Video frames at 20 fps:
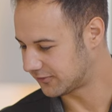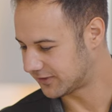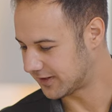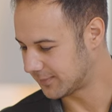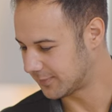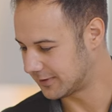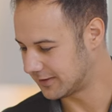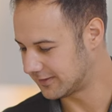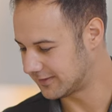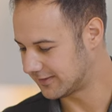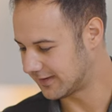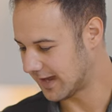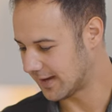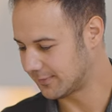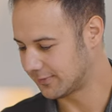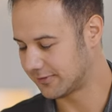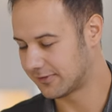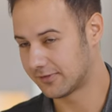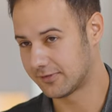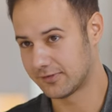skip any
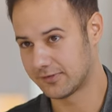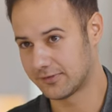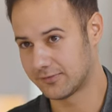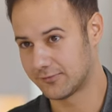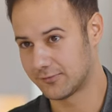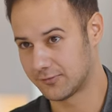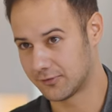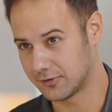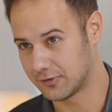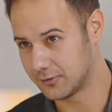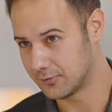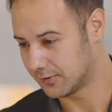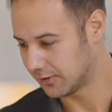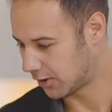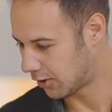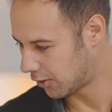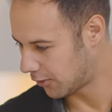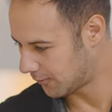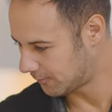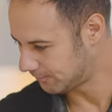steps for you at
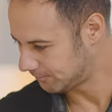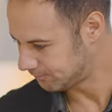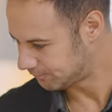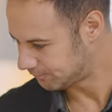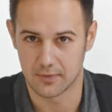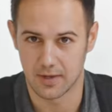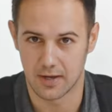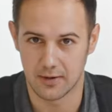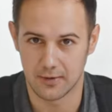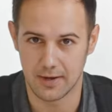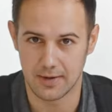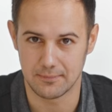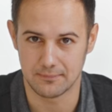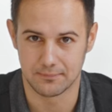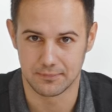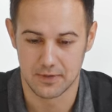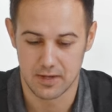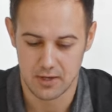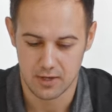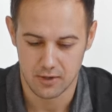home. All right,
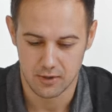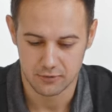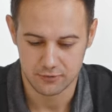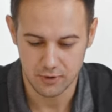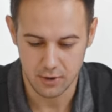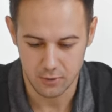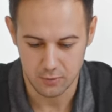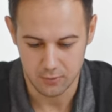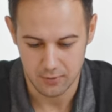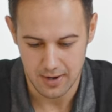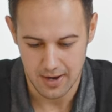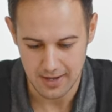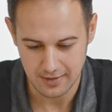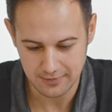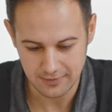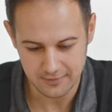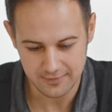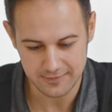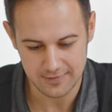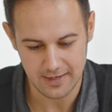so
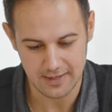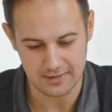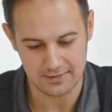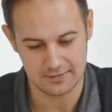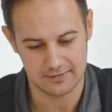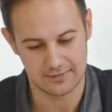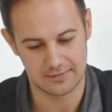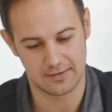on the site,